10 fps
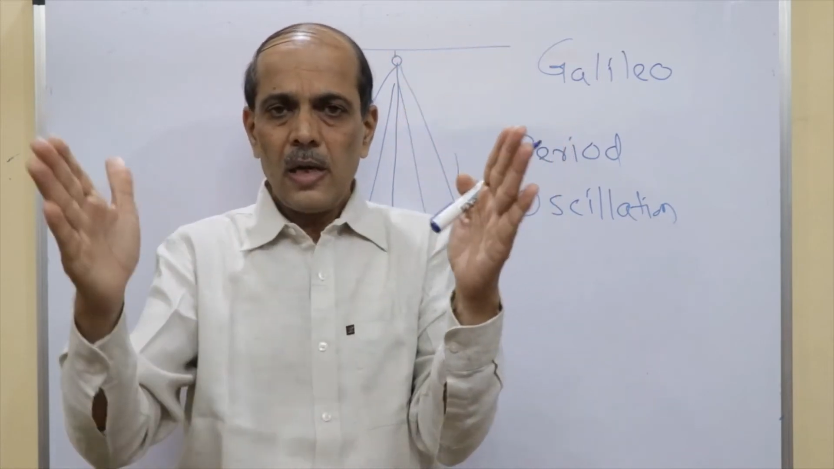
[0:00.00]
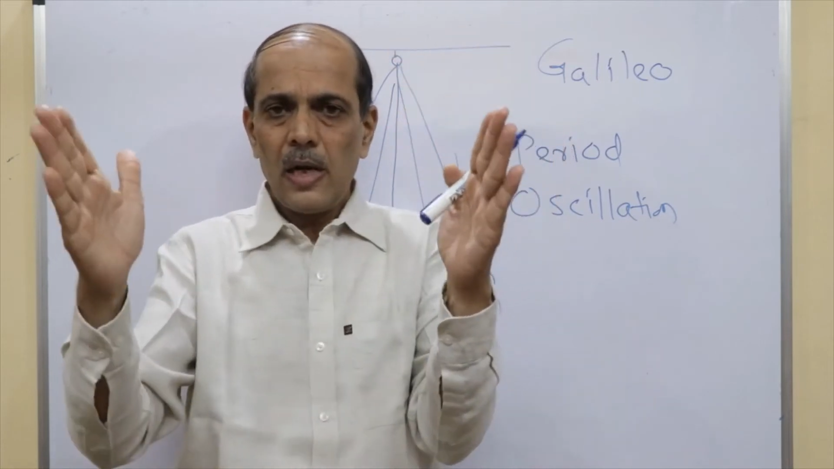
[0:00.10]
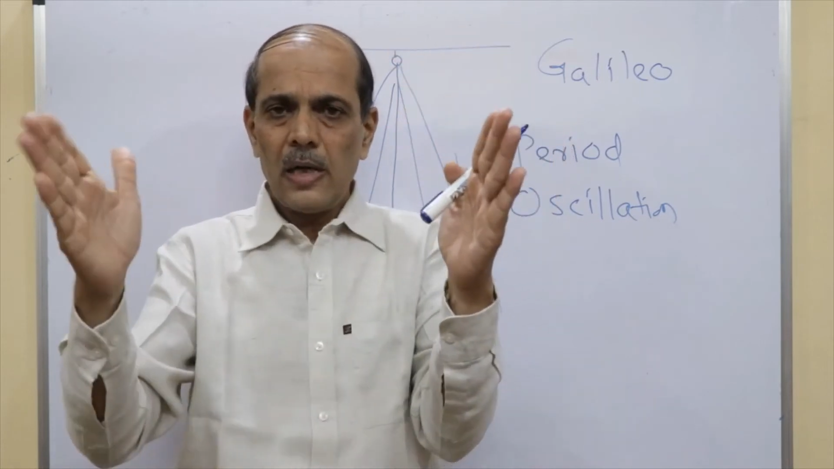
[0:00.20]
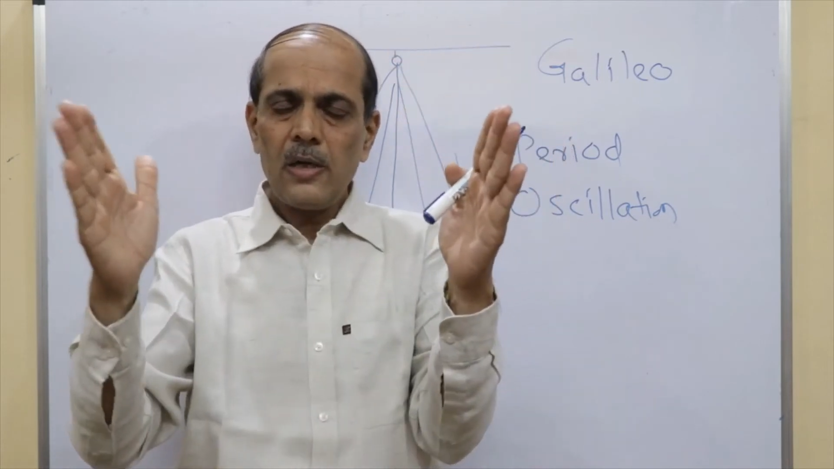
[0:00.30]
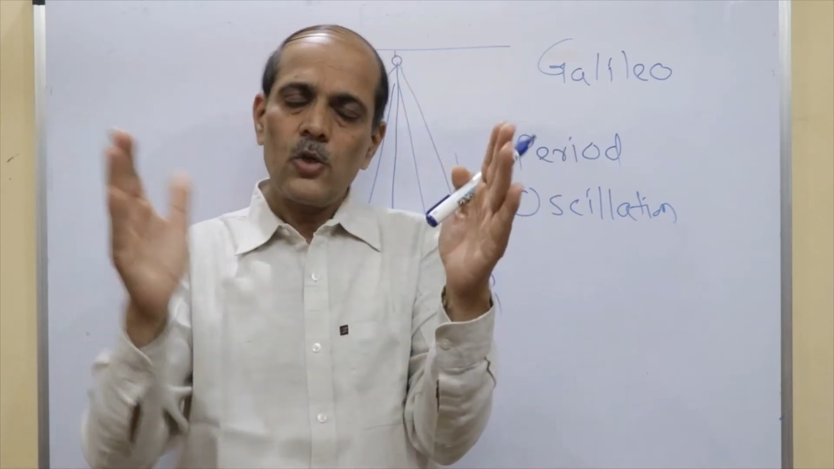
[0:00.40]

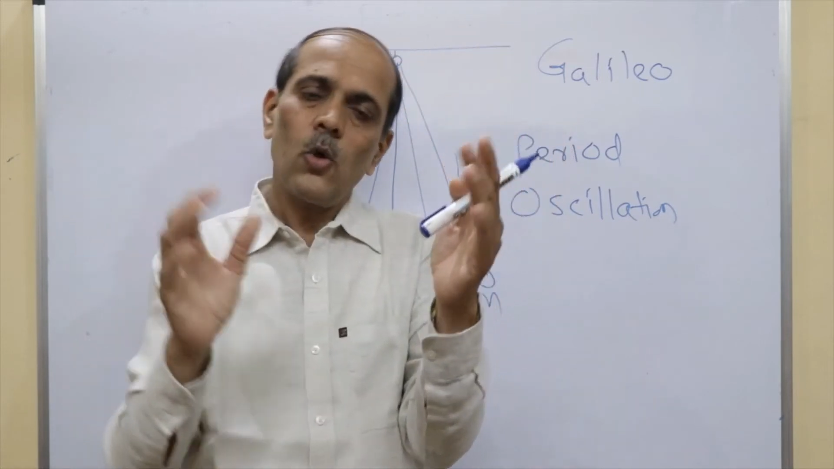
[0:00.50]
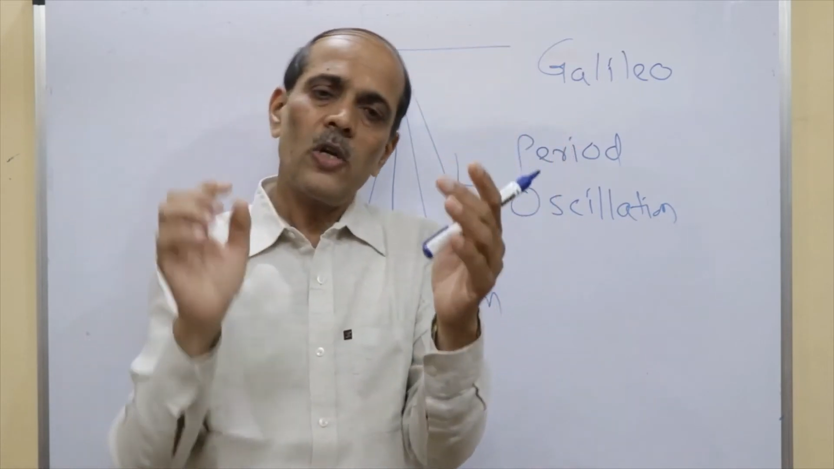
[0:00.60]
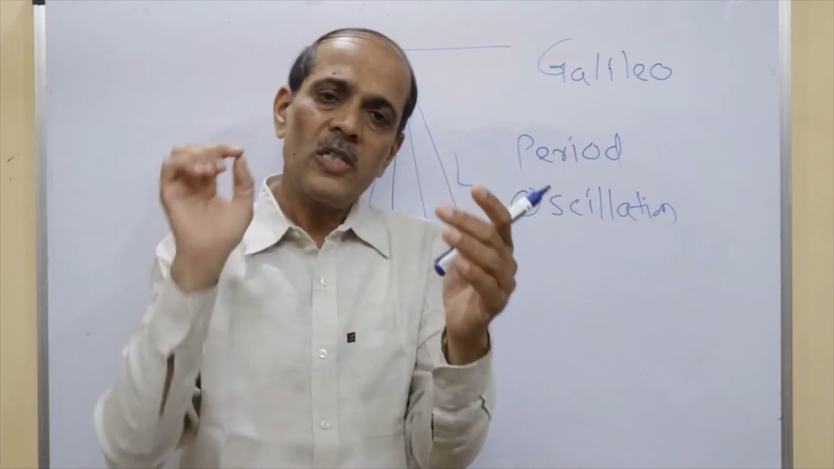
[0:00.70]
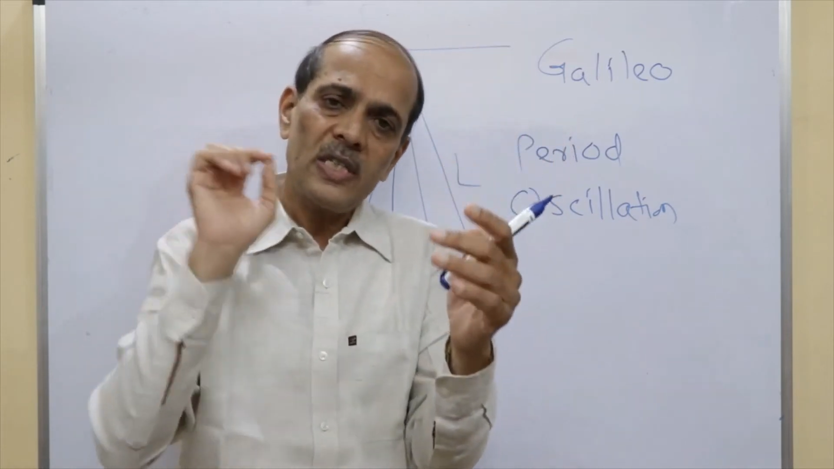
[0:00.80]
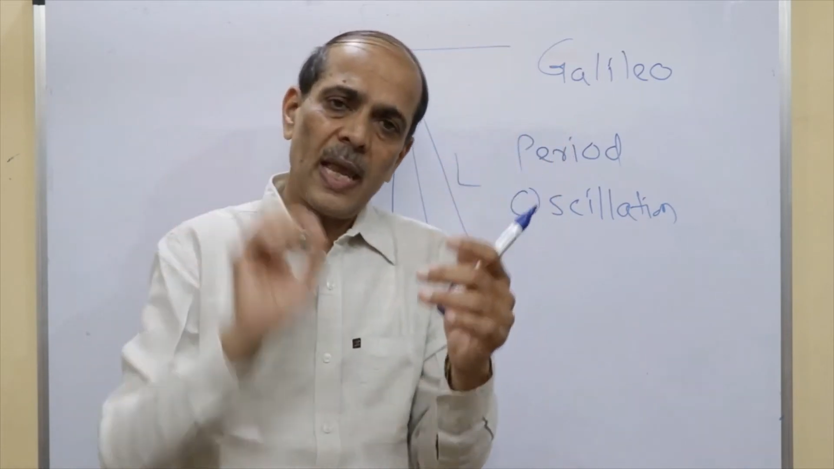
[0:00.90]
it
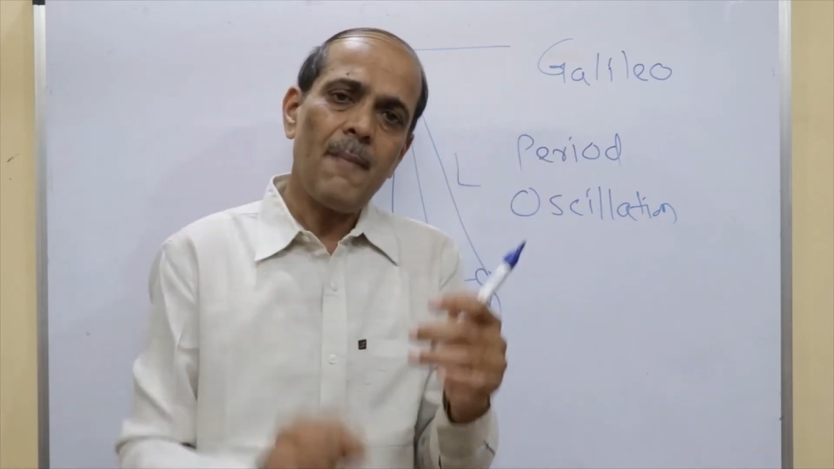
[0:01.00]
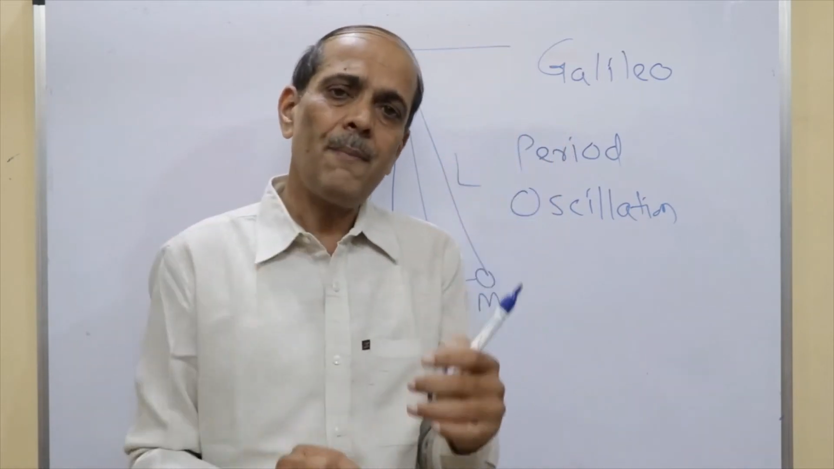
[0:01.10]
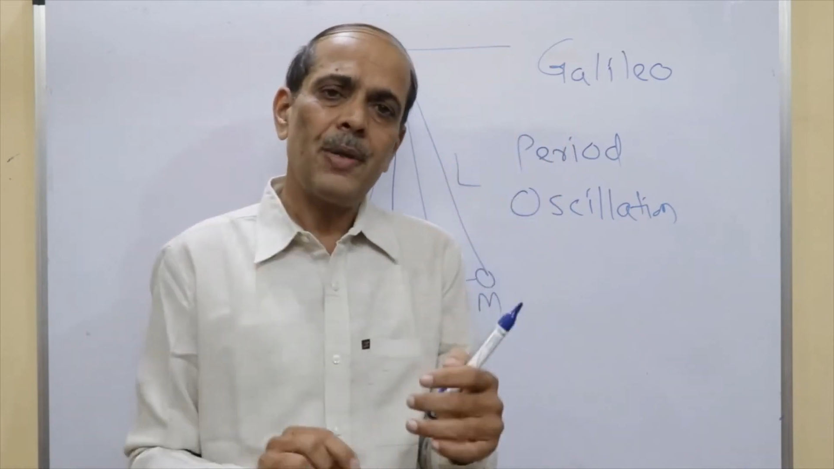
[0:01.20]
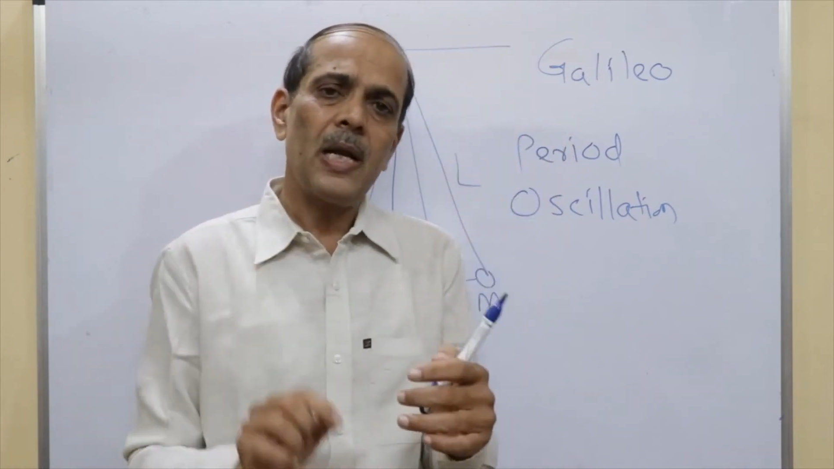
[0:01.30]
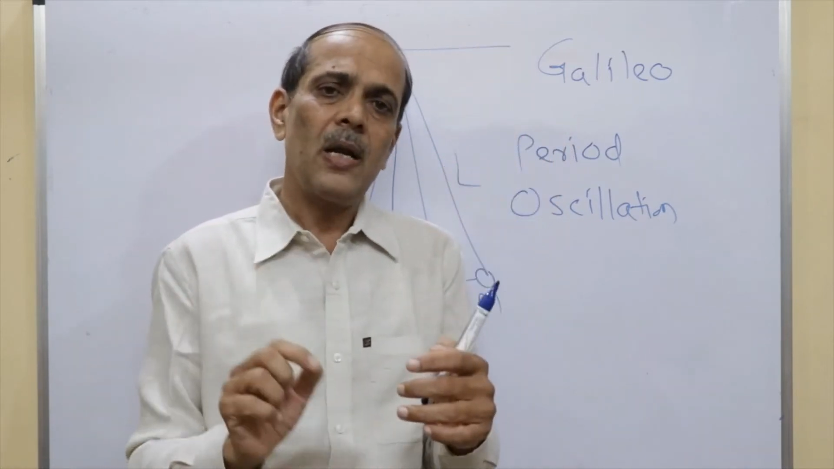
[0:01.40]
showed
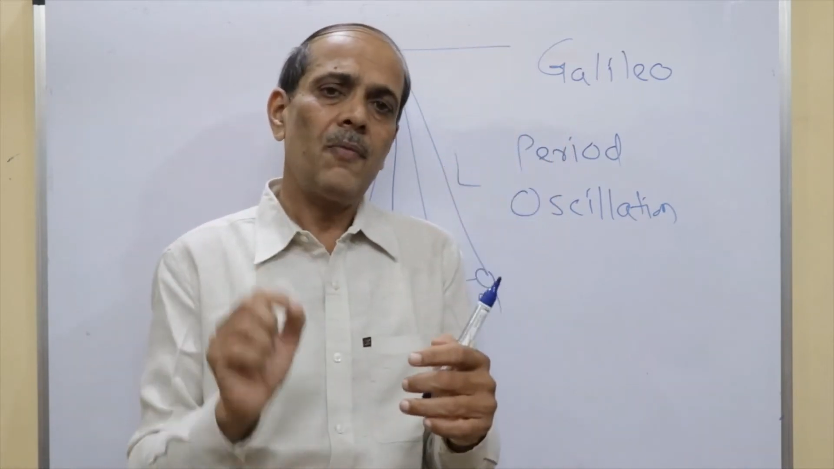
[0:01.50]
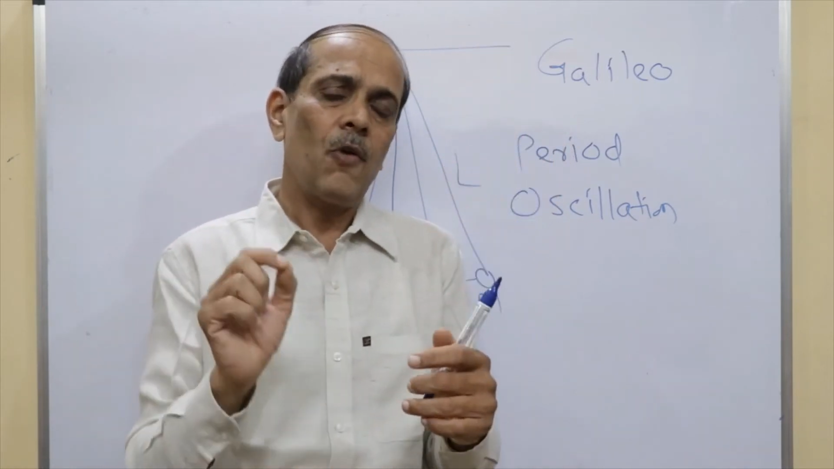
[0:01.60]
same period